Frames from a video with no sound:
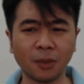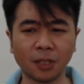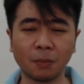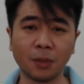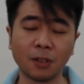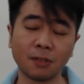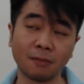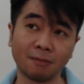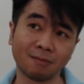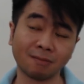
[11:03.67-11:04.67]
multiples
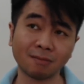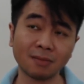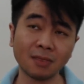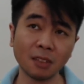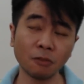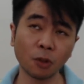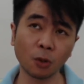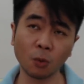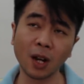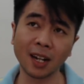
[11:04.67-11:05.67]
for
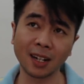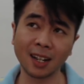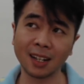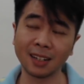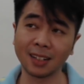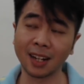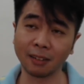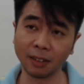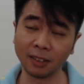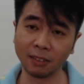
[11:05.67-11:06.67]
one that I
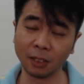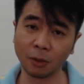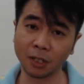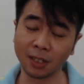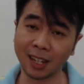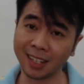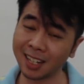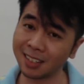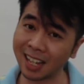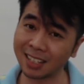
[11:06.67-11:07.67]
really really wanted. I
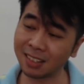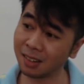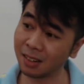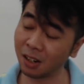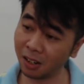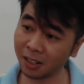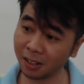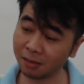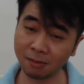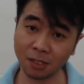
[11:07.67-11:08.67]
guess that's all
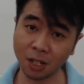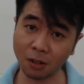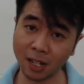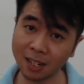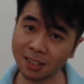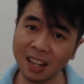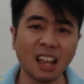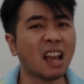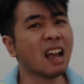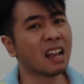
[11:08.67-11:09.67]
good. So yes,
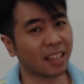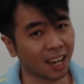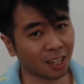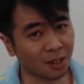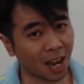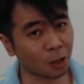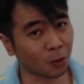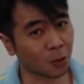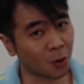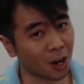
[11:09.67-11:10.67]
thank you guys
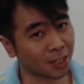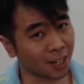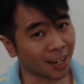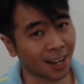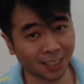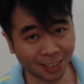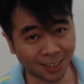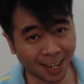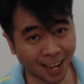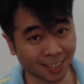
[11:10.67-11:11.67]
for watching. I'll see
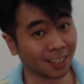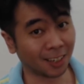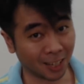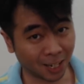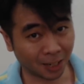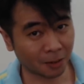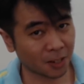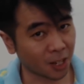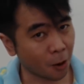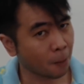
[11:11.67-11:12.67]
you guys later.
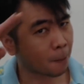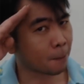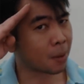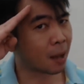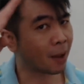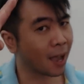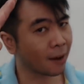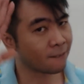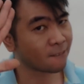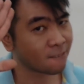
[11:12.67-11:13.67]
So bye bye.